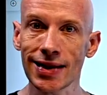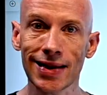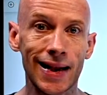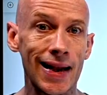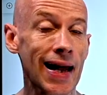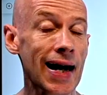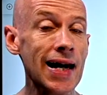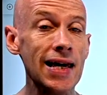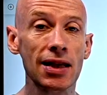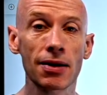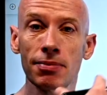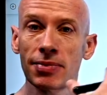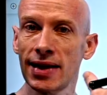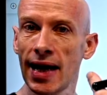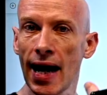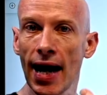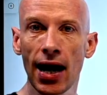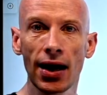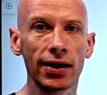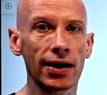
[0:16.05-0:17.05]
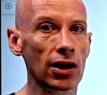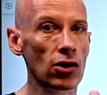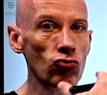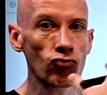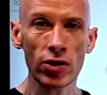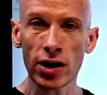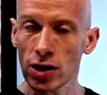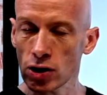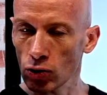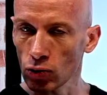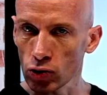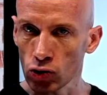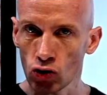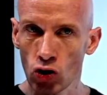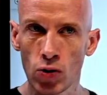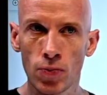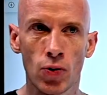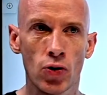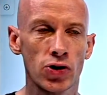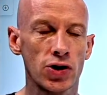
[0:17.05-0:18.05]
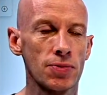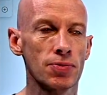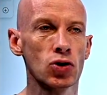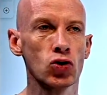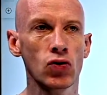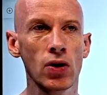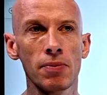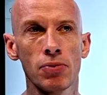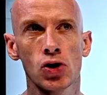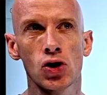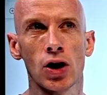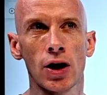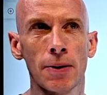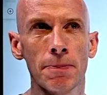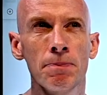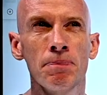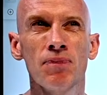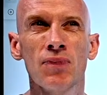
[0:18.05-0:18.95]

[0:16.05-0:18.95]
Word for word: lay them down in a resource group or subscription,